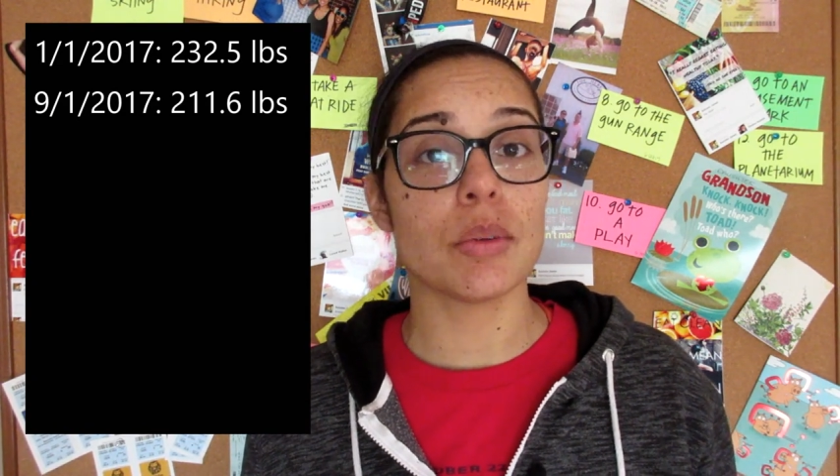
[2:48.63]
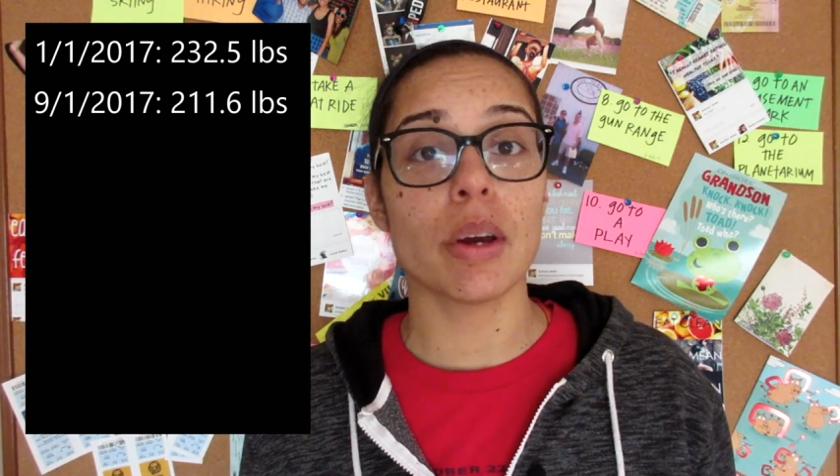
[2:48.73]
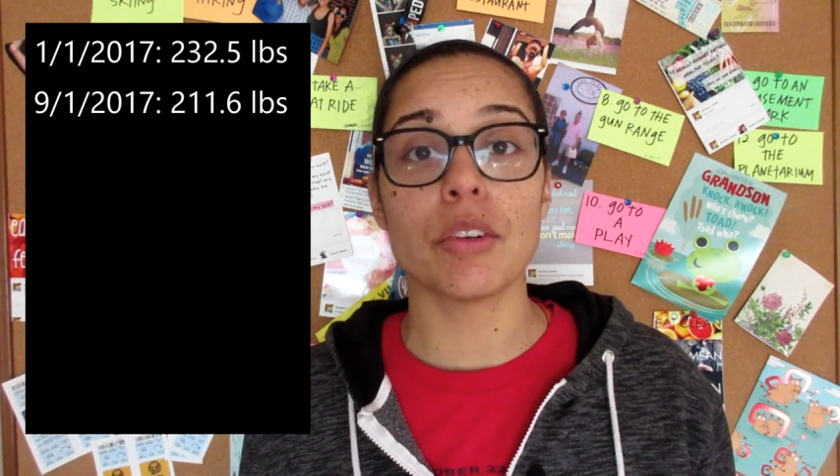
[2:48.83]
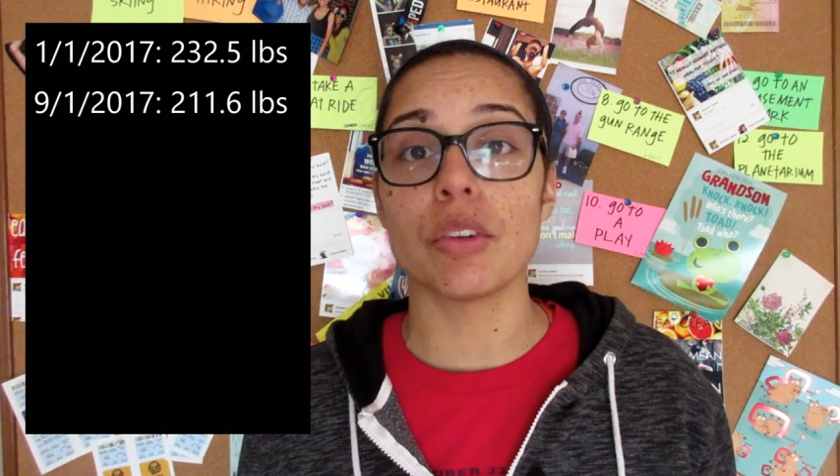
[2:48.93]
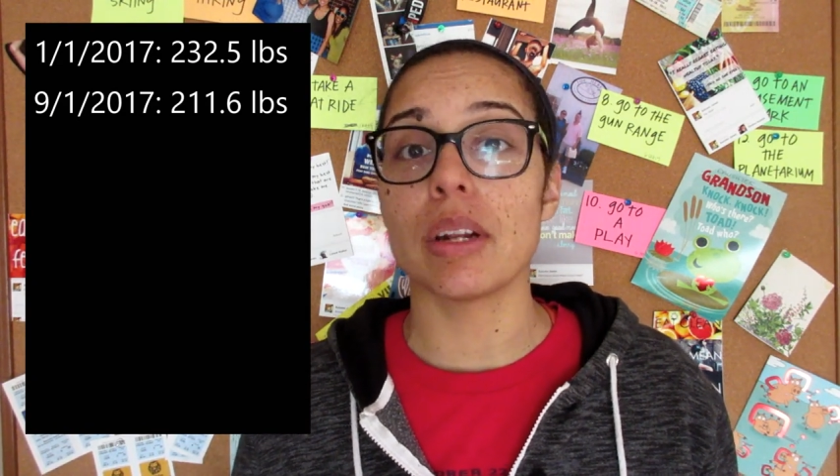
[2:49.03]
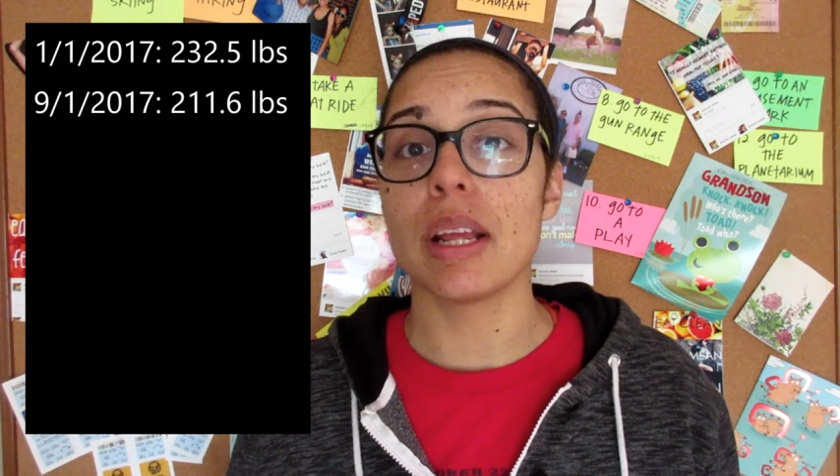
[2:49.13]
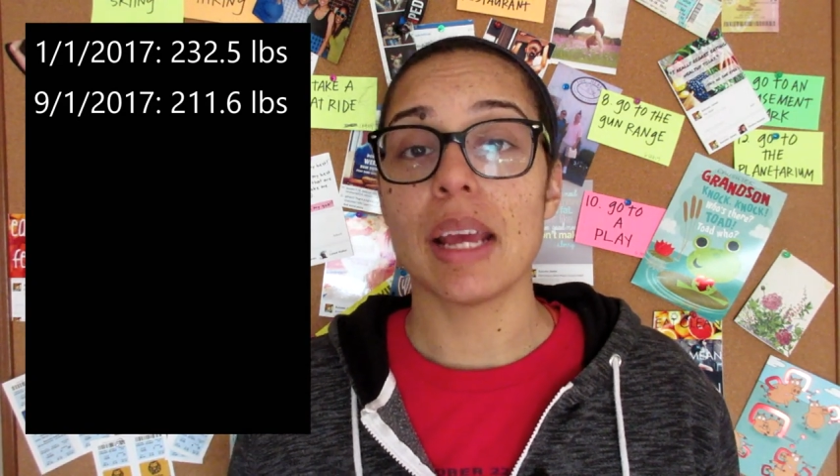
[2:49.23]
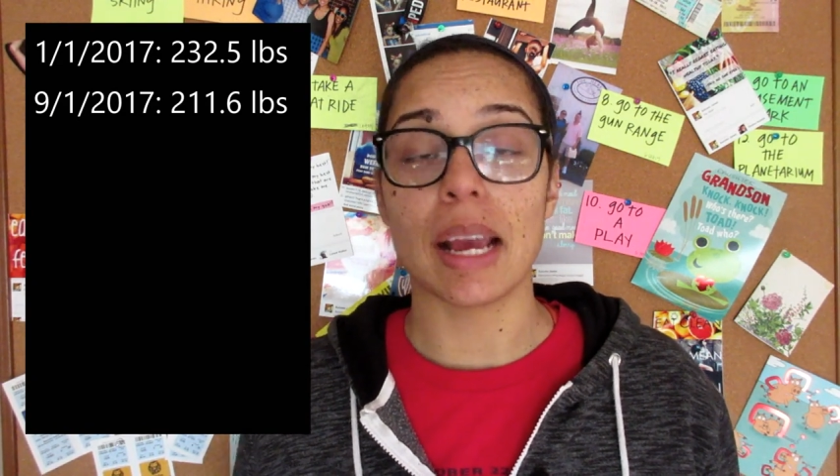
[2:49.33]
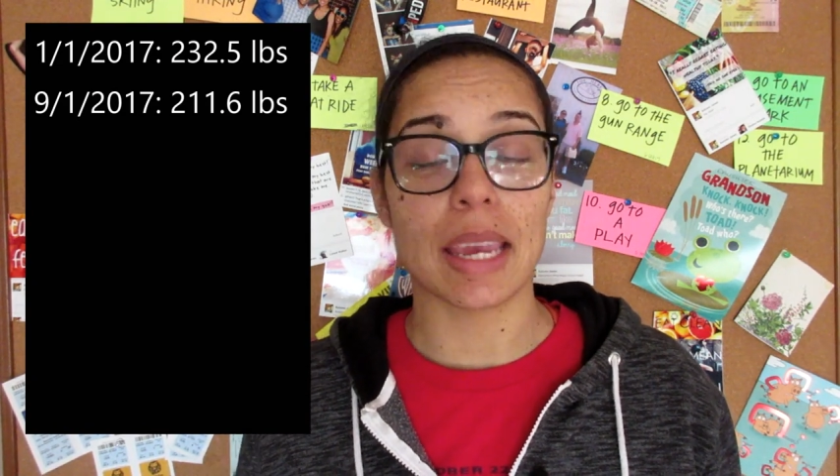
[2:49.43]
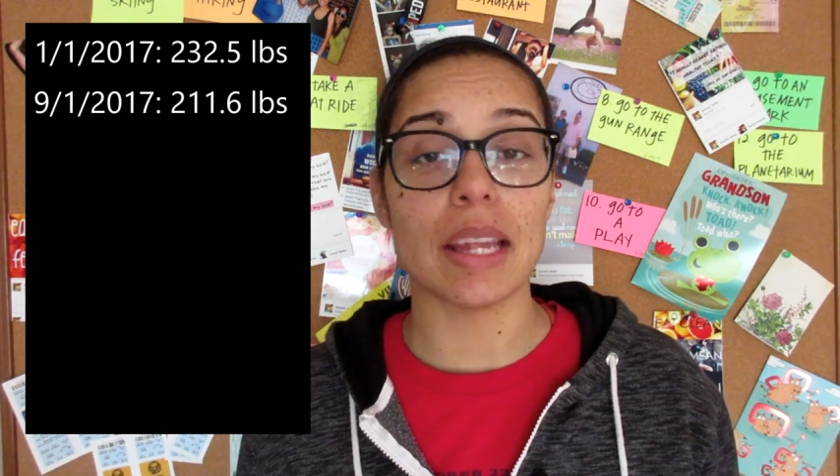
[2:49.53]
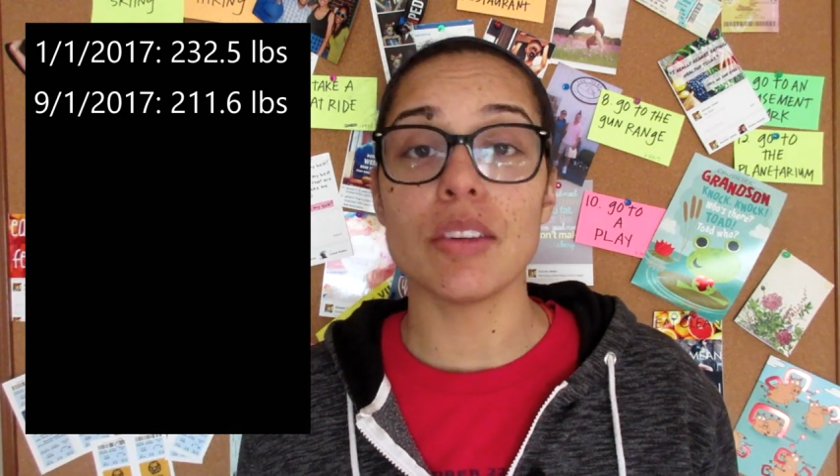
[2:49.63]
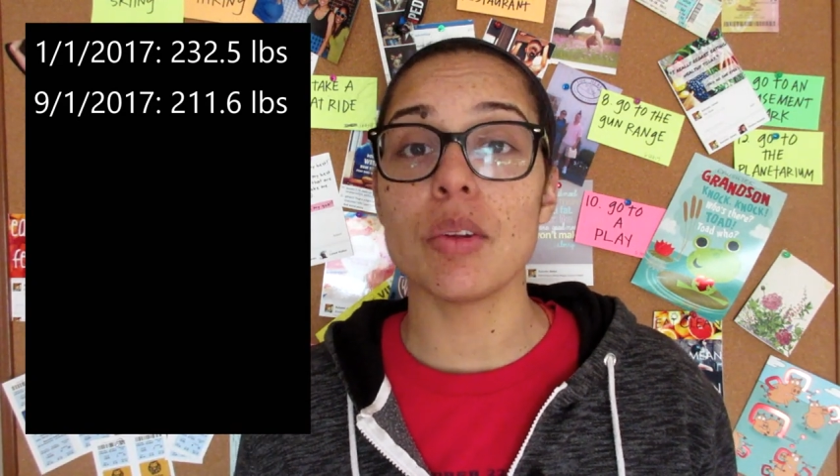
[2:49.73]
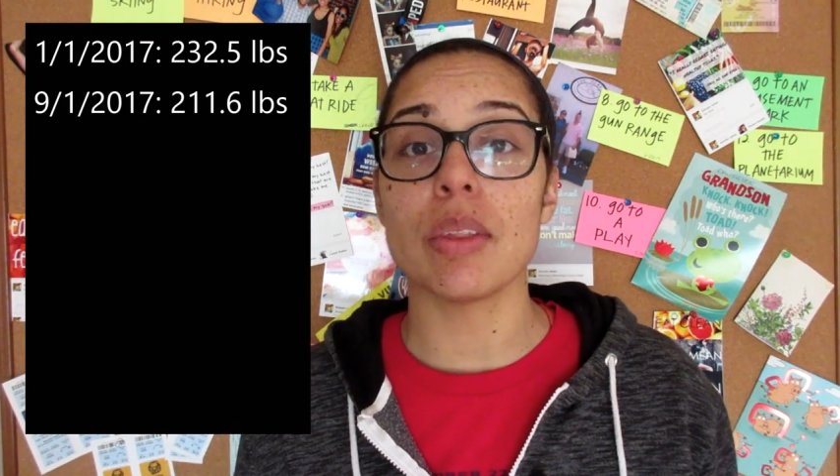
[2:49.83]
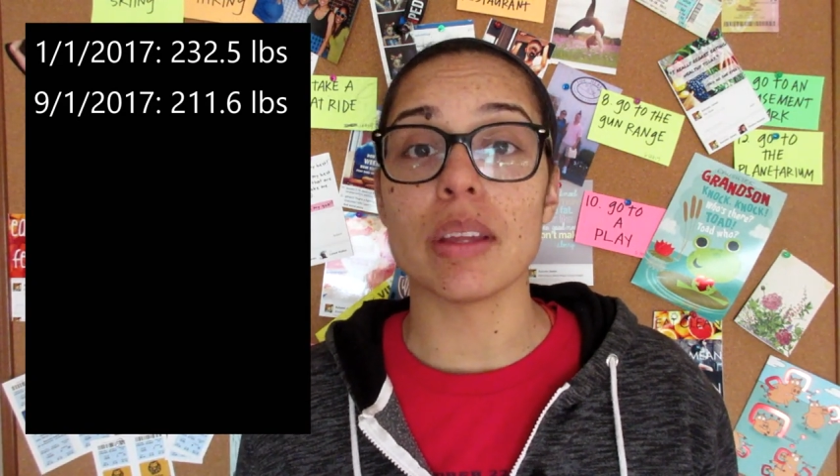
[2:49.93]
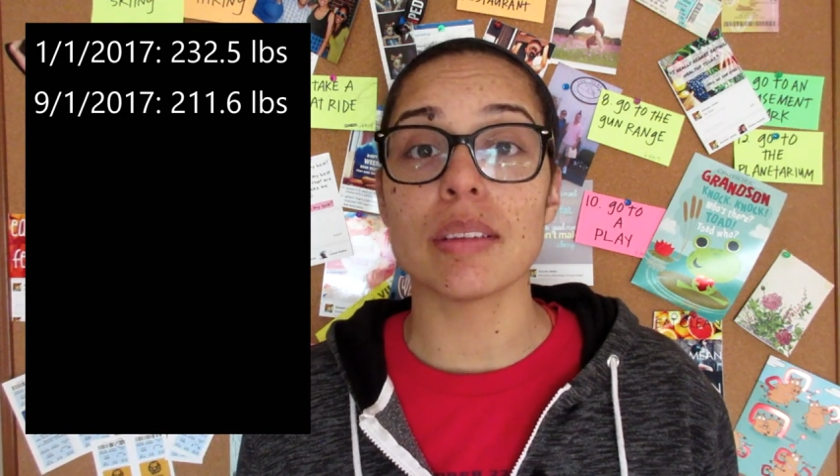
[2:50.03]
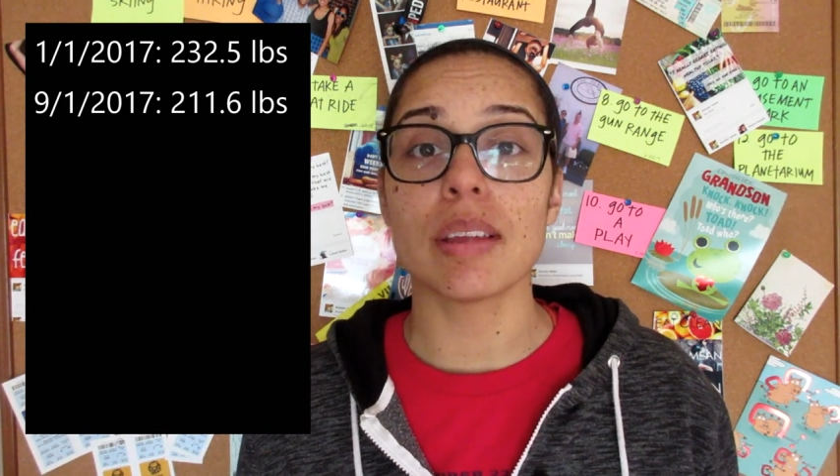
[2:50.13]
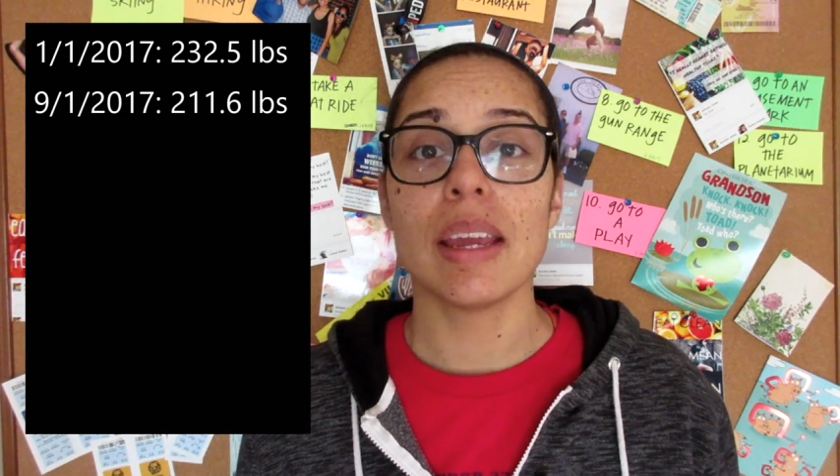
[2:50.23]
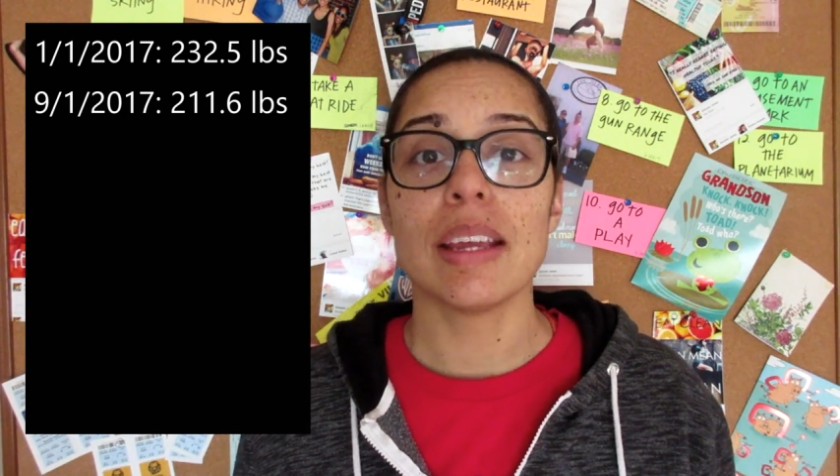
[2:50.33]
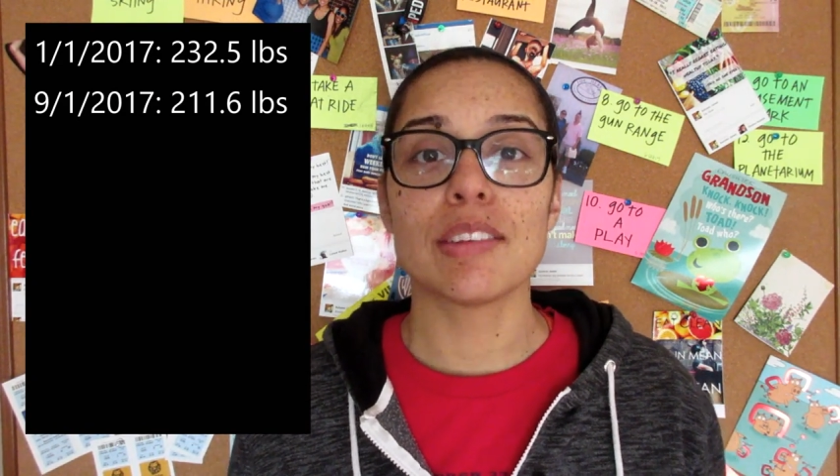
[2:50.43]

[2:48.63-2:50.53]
200. I can't do this.